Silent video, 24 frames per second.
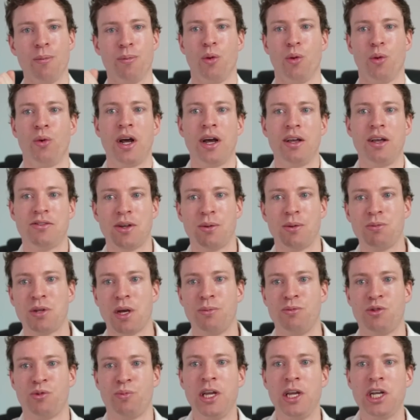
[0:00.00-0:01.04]
But when I
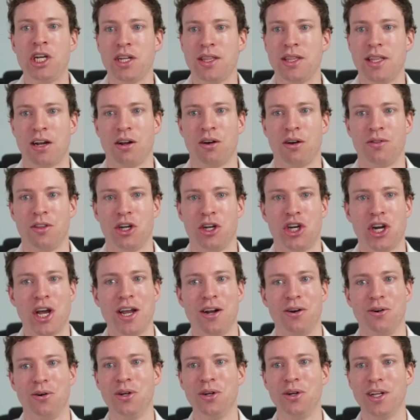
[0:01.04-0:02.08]
sometimes mention that on the
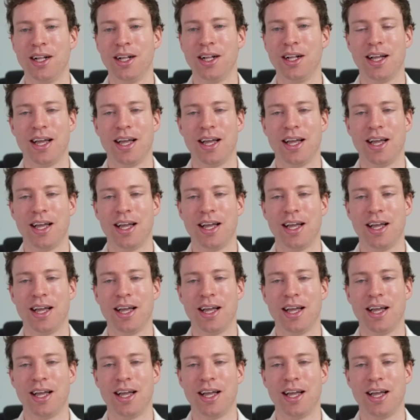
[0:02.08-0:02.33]
channel,